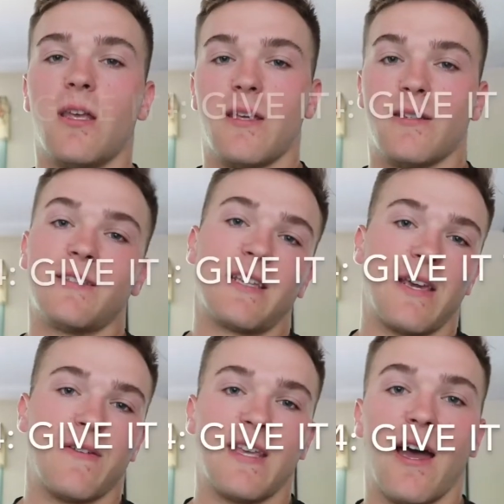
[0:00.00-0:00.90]
is
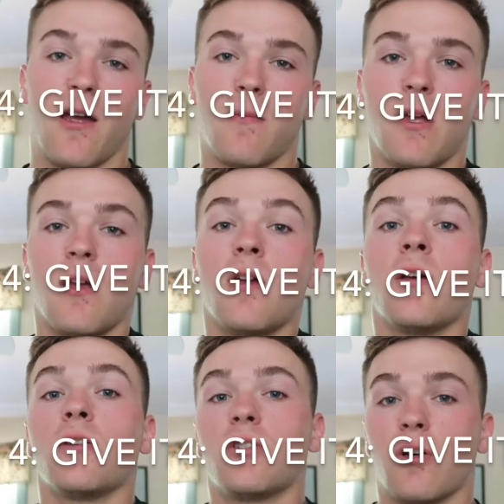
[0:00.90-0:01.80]
give it time.
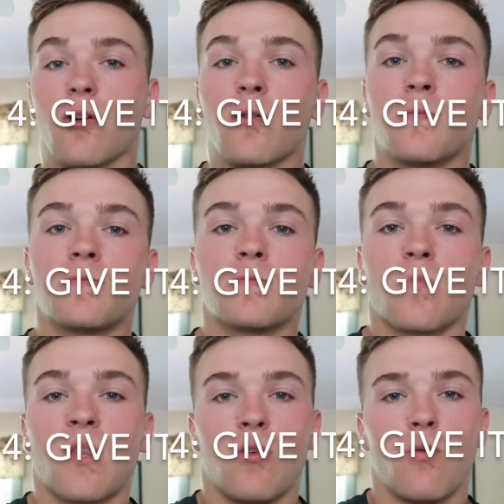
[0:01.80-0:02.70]
So,
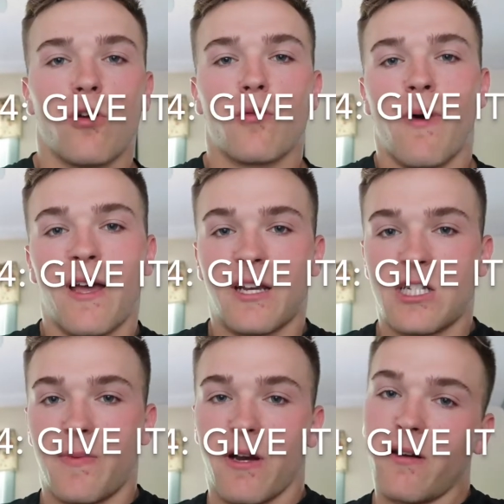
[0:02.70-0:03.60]
you learn by
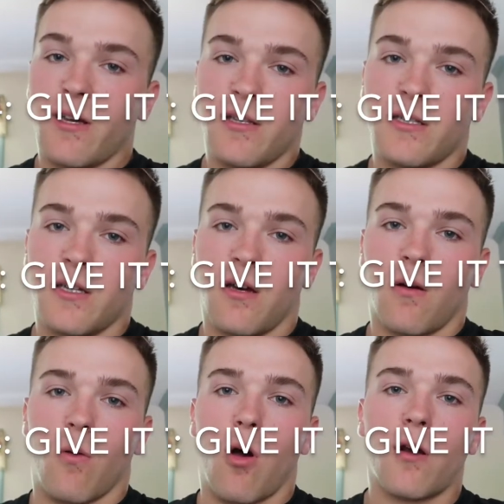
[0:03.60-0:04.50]
experience.
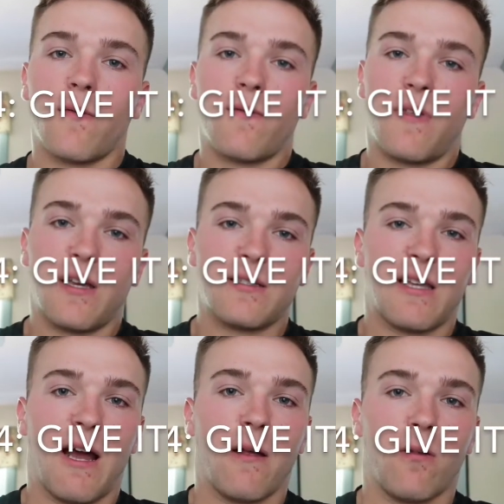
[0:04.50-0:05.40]
A lot of things
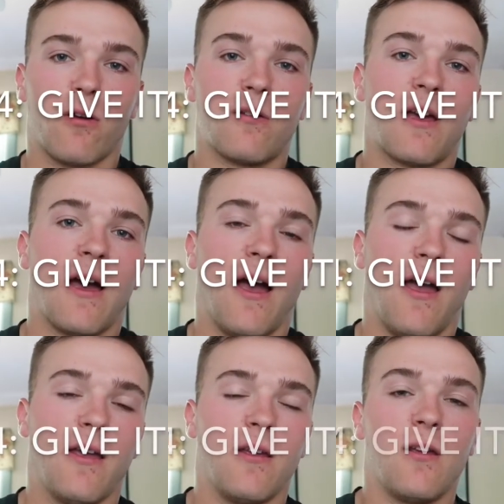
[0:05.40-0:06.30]
that I learned,
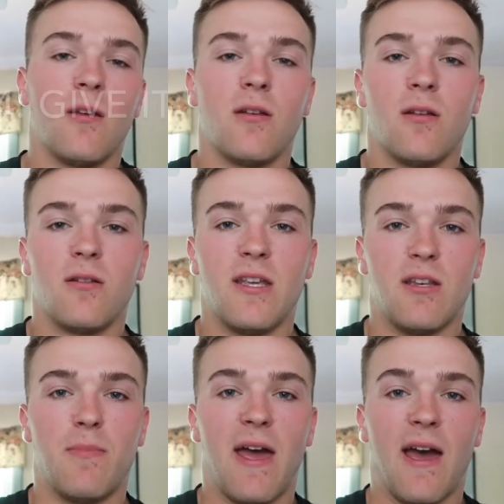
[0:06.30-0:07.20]
I
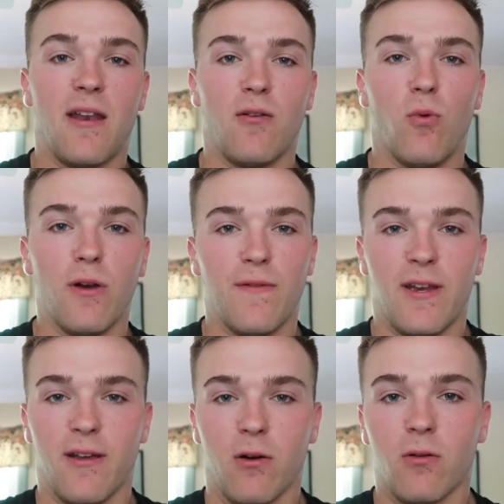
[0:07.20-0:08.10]
did bad in one
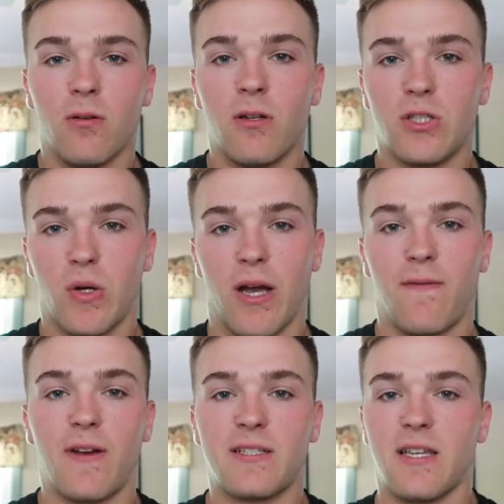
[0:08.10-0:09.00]
video, so I
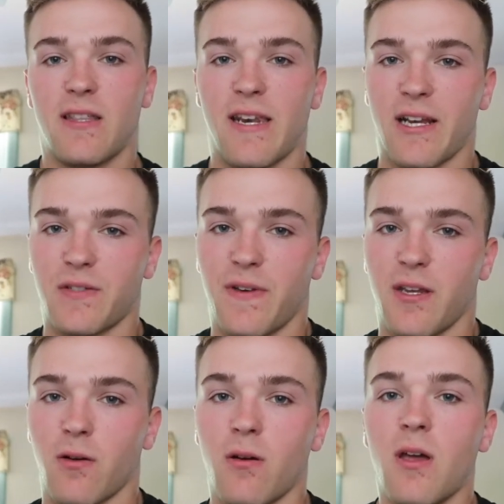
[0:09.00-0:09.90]
fixed it the next
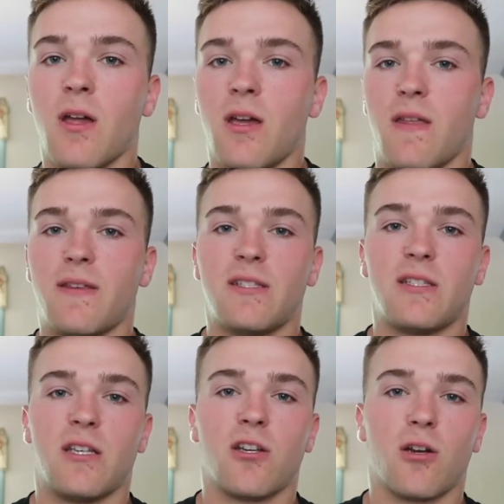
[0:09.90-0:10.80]
video. And this
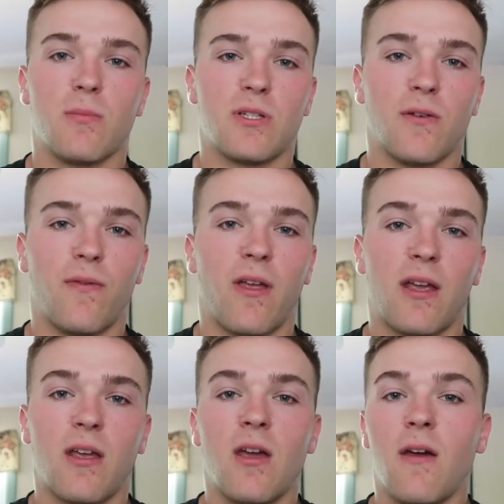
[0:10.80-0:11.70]
is in terms of
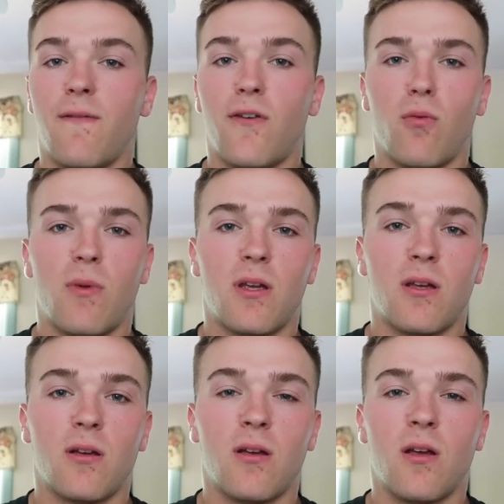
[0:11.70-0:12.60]
like
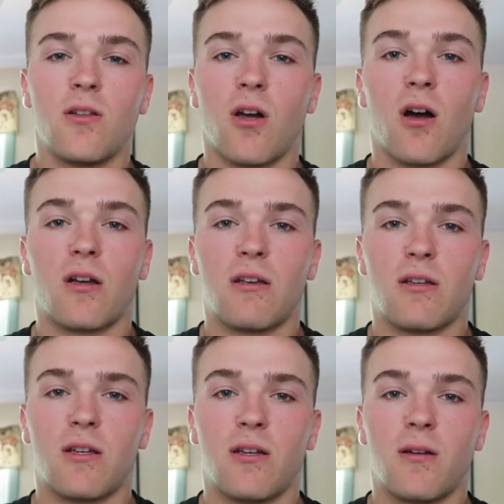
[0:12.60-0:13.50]
filming,
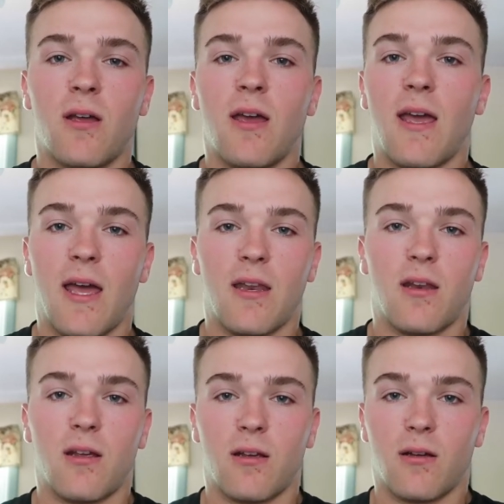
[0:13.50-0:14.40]
talking,
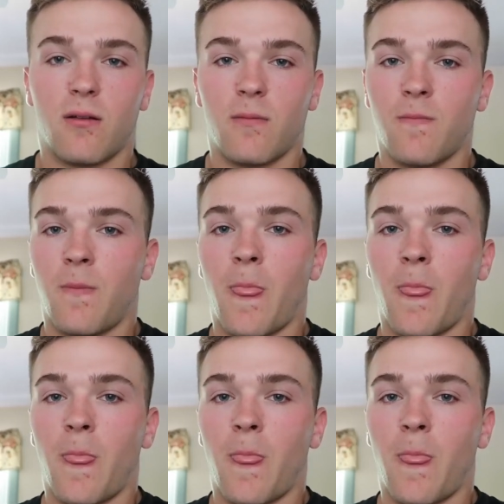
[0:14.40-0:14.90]
editing,